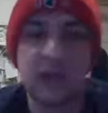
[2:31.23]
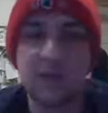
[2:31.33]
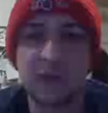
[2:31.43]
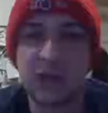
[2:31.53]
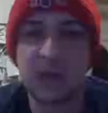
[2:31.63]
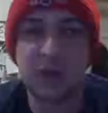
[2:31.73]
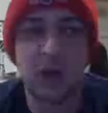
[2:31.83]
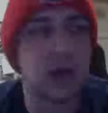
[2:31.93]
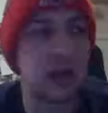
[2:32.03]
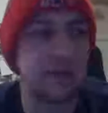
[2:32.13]
for James
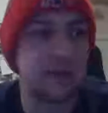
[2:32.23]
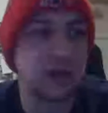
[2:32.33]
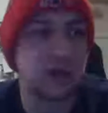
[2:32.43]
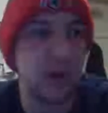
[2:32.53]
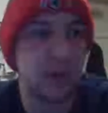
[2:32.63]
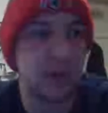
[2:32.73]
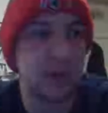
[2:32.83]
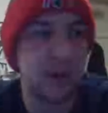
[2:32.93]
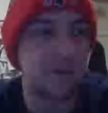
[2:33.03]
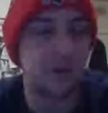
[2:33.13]
Harden, if you swap him
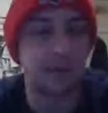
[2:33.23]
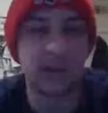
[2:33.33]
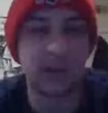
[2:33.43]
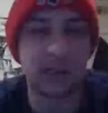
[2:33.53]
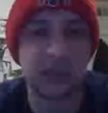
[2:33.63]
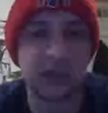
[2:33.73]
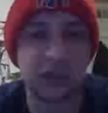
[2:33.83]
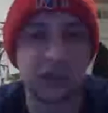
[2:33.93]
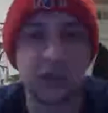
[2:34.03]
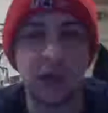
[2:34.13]
out for a middle-tier
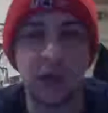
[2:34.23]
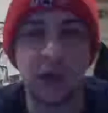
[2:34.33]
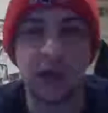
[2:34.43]
shooting guard right